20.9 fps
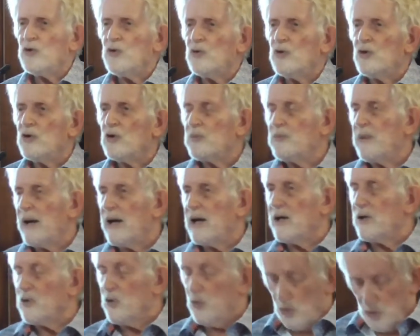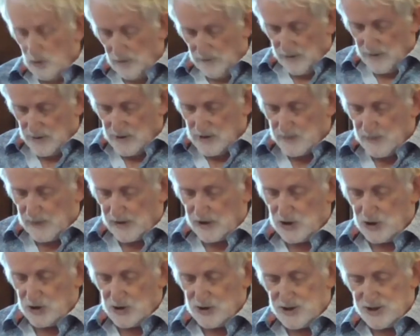you look back at all of those
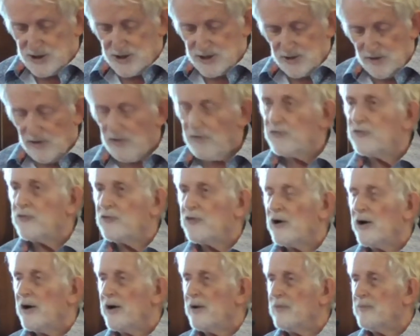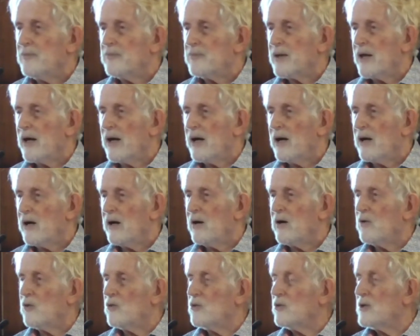pictures of
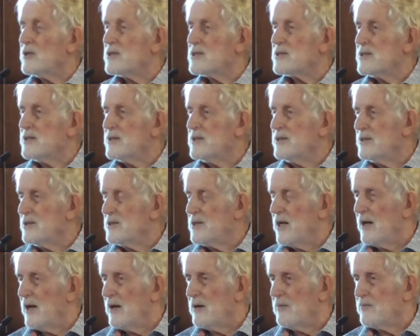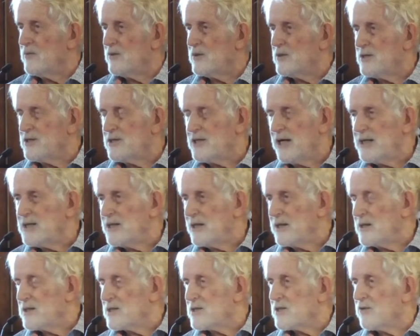all those
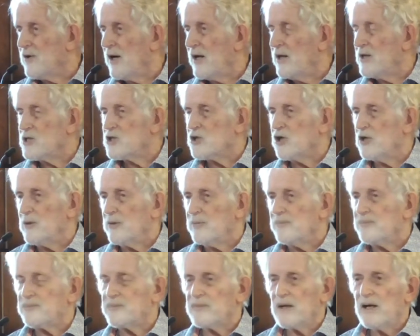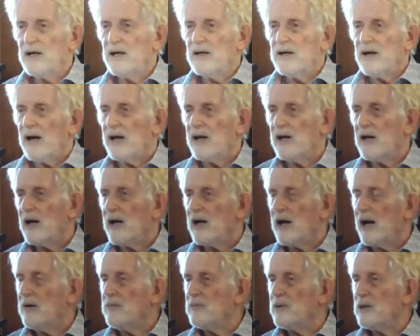datings of Halleys Comet, an
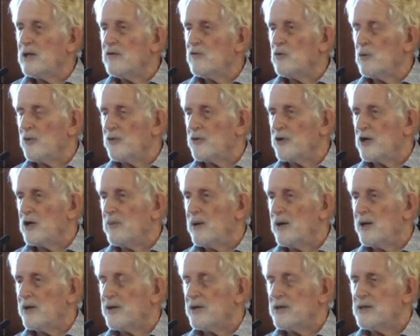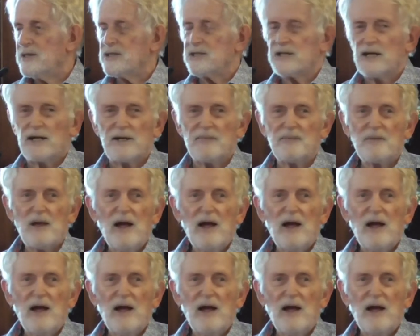unbelievable thing about it is that